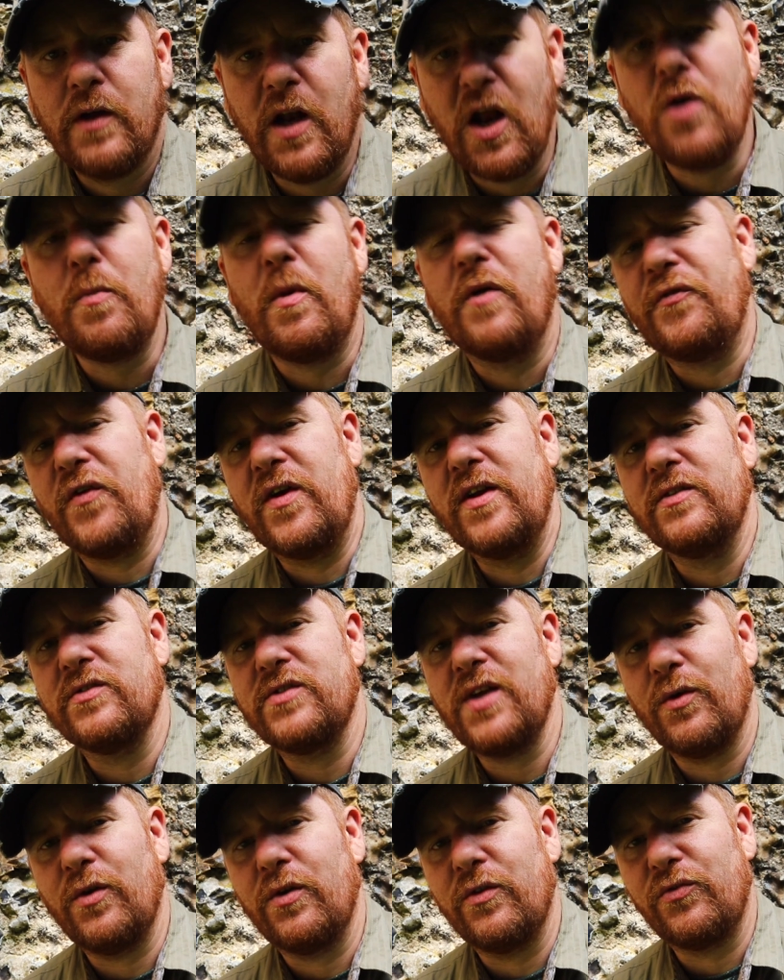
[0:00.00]
Hello my
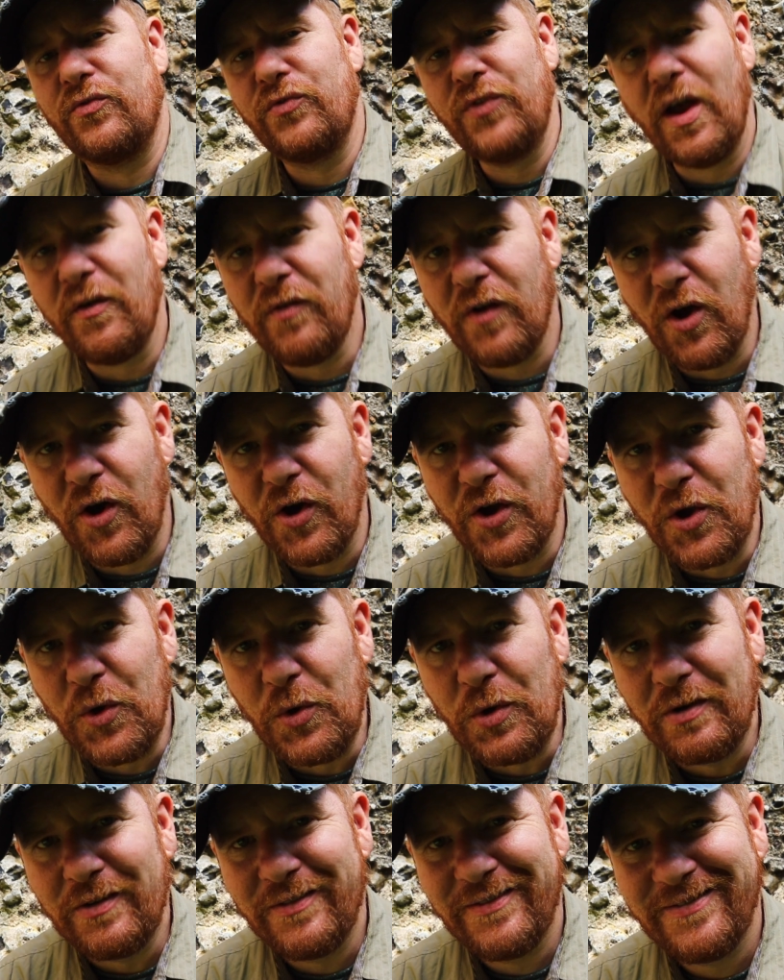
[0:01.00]
friends, how the devil are you?
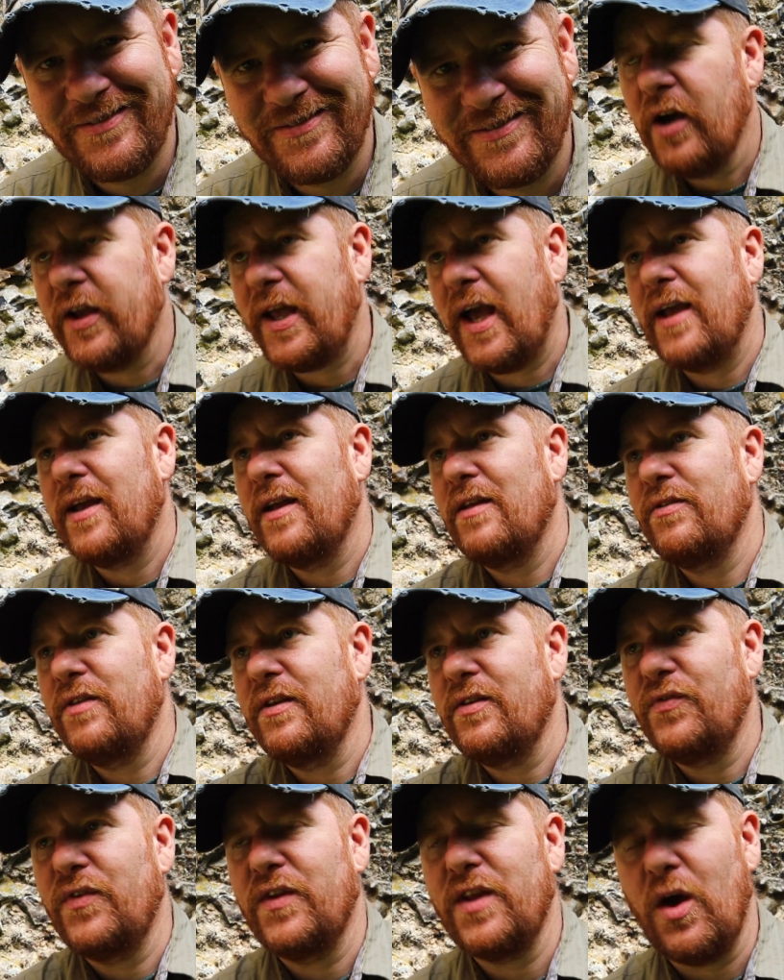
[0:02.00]
Okay, in
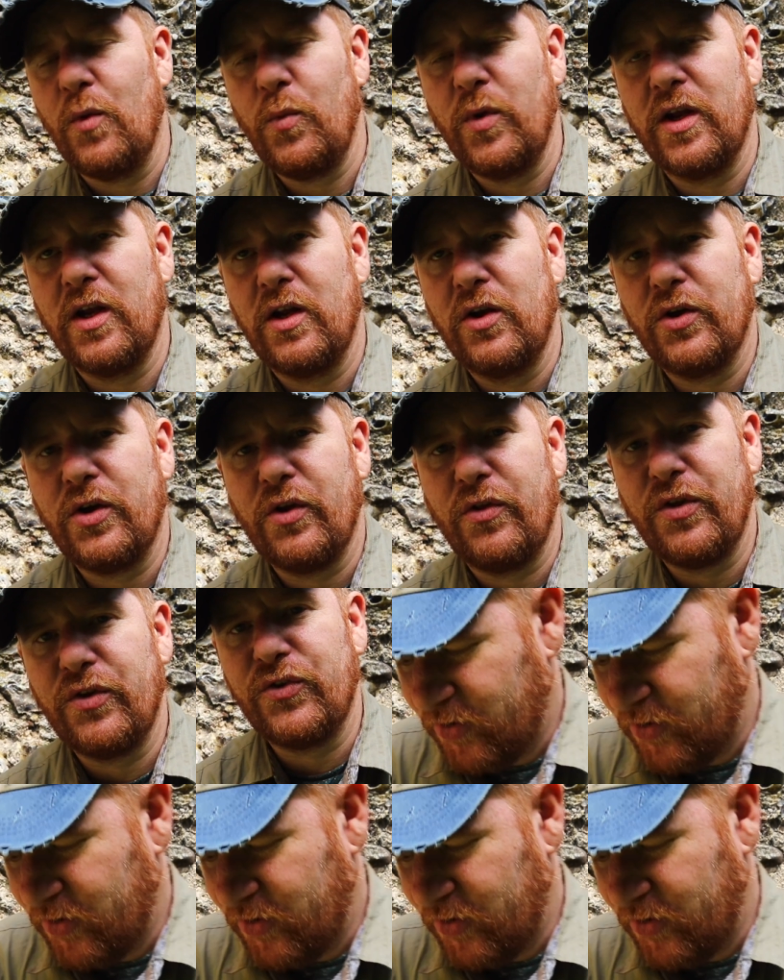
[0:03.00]
this video we're going to look at the